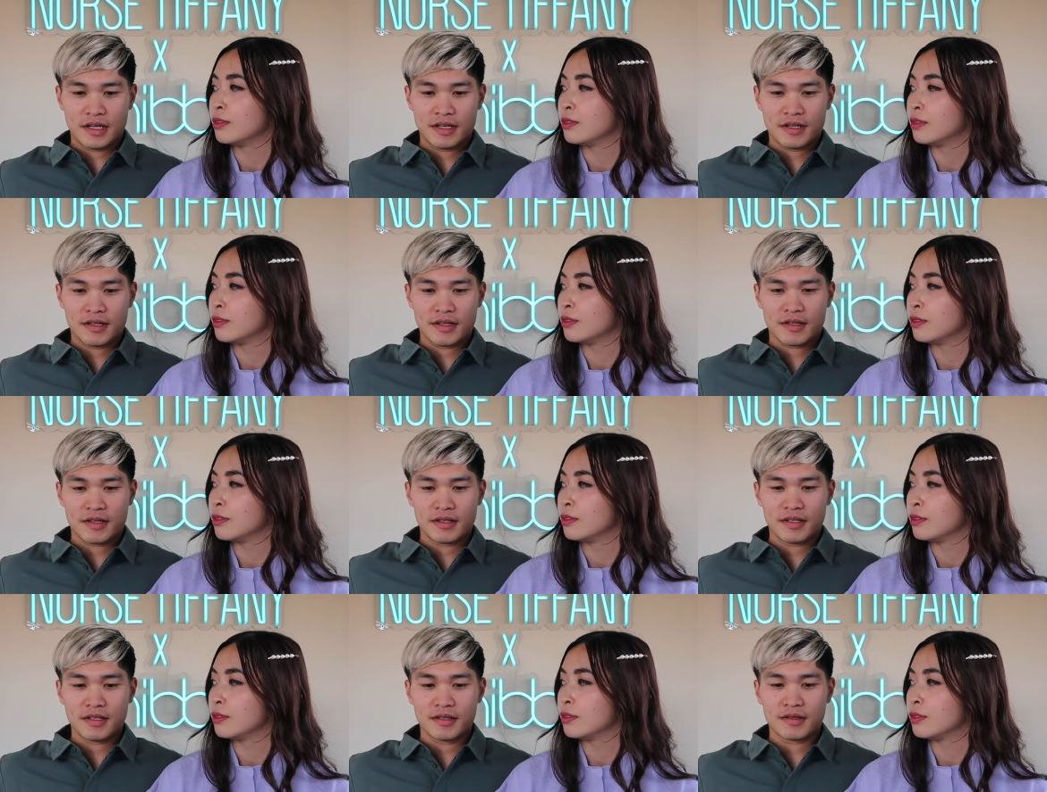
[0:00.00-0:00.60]

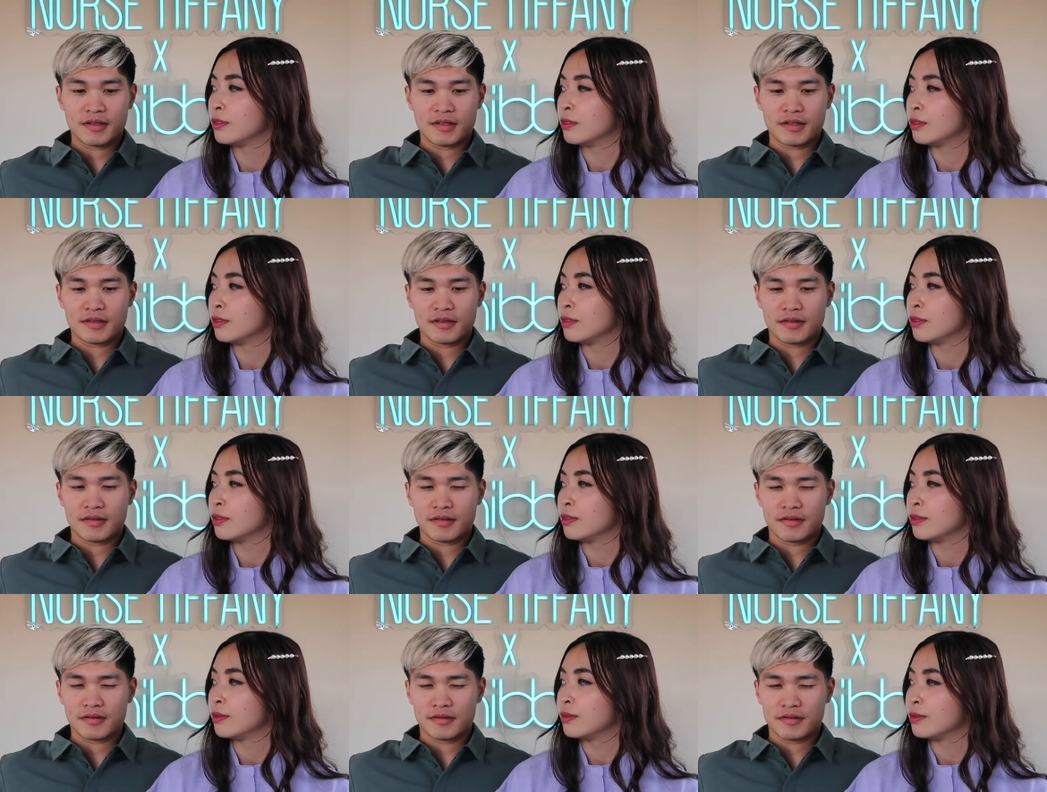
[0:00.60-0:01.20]
Speaker 1: uh, I did,
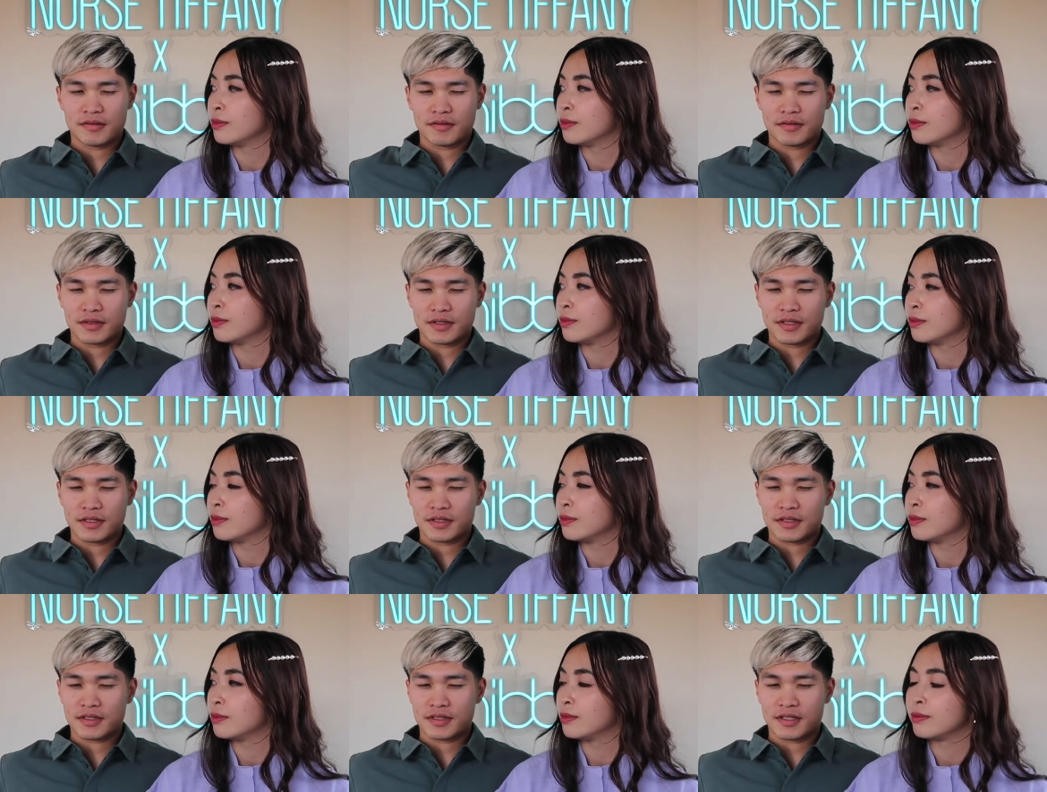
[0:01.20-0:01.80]
was
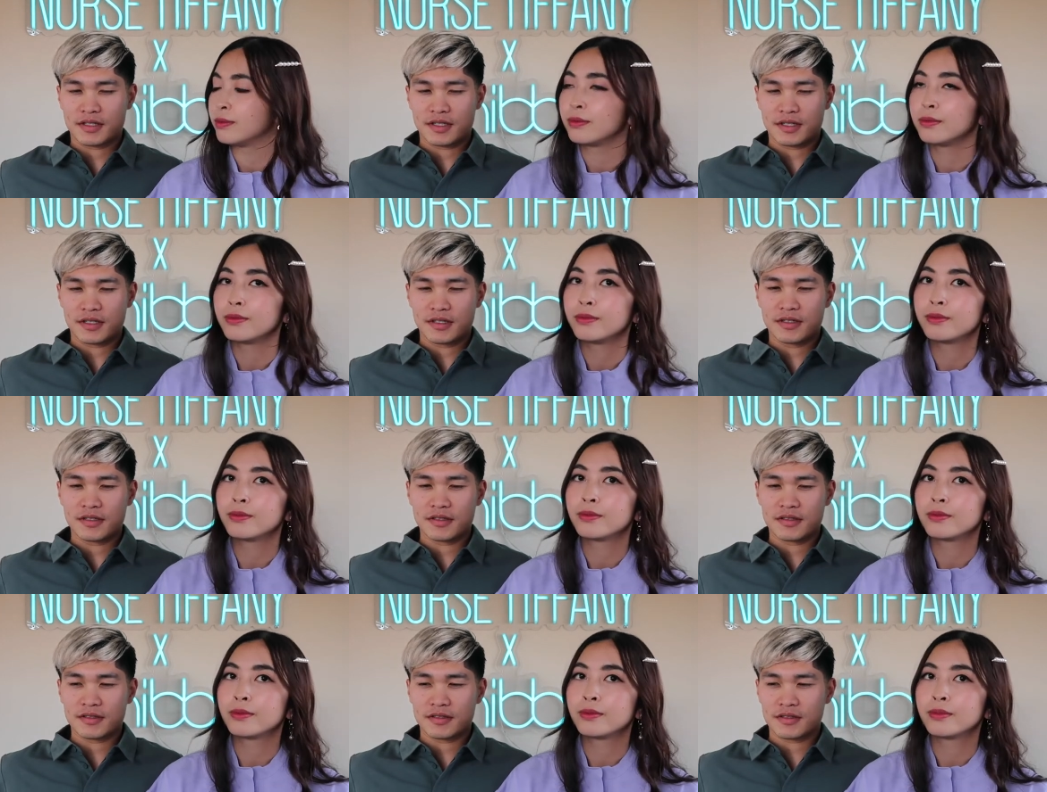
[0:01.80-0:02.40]
it
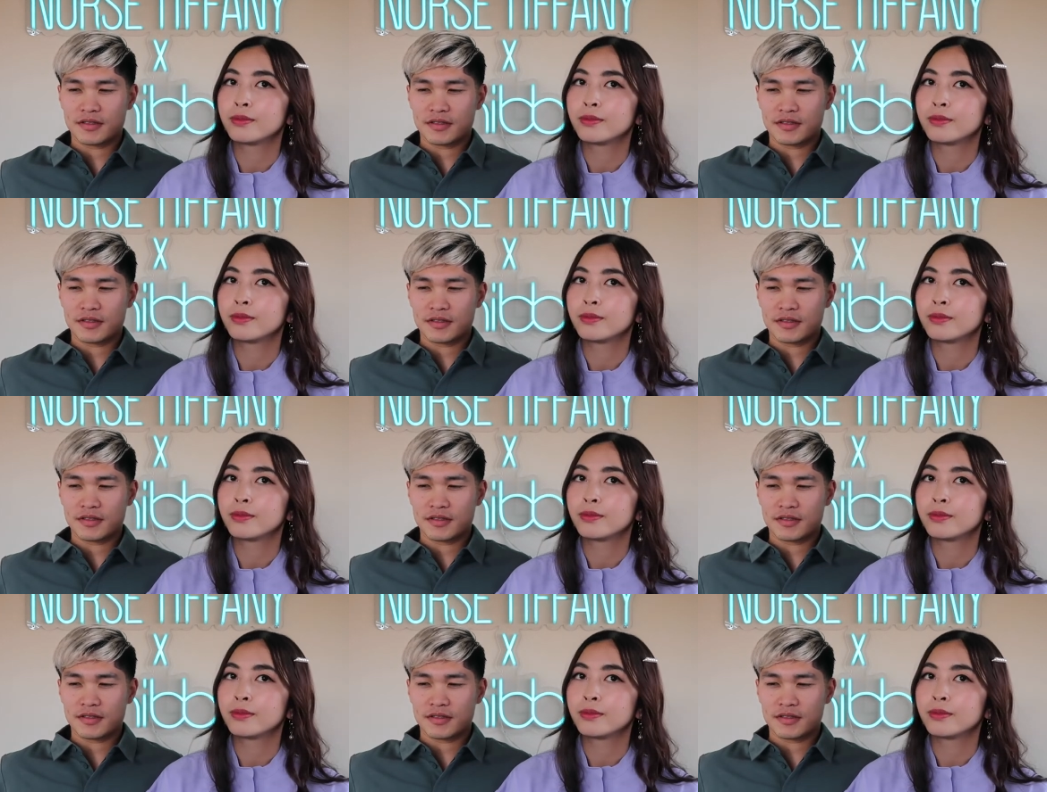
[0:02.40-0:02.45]
skills?